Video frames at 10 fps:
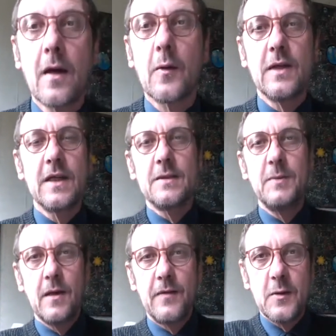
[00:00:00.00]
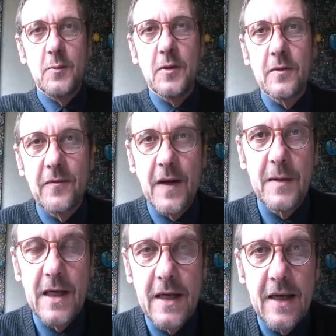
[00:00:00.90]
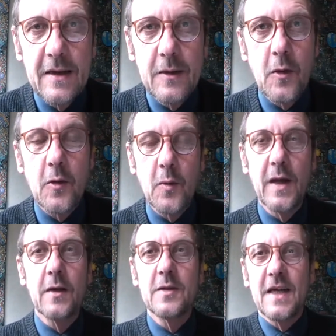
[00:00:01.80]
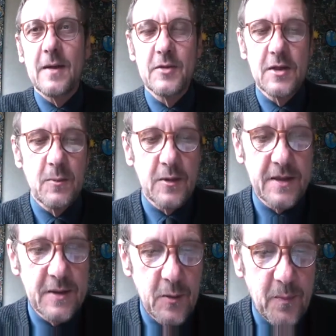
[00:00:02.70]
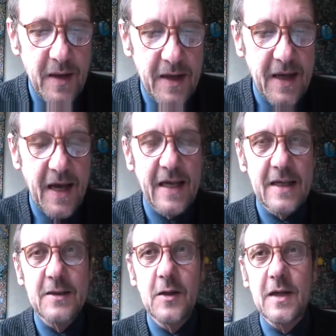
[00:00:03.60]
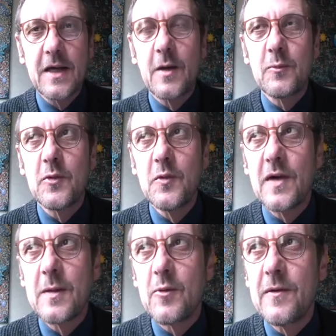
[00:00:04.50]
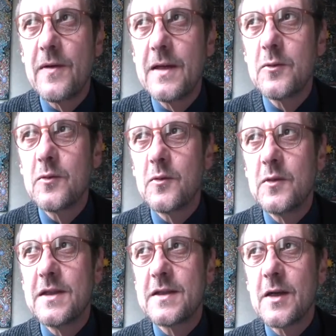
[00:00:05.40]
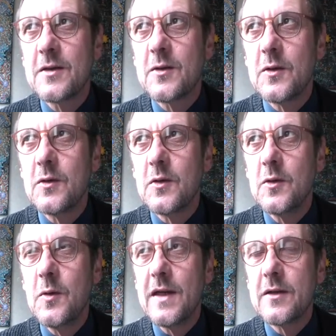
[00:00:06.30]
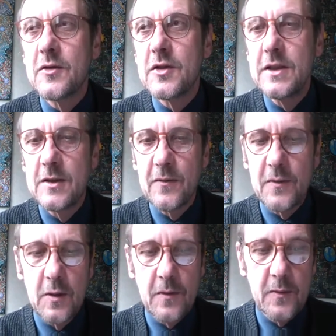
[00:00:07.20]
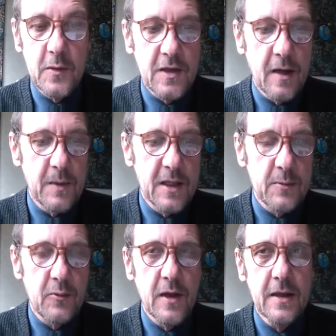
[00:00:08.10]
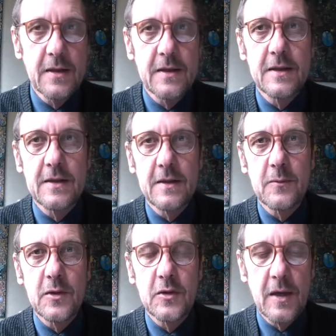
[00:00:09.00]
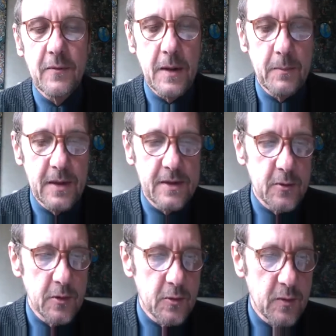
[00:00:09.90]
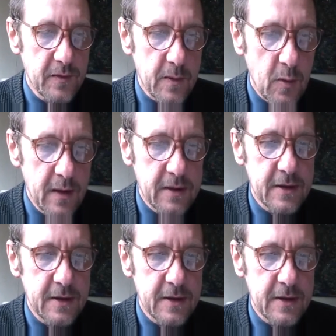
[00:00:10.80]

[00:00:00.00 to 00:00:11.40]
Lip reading: Greetings, beloved human family and co-creators. I am Gilles Nancillon, and I thought I'd come to you very briefly to discuss the new energies of the, of this coming spring. It is happy Easter to everyone.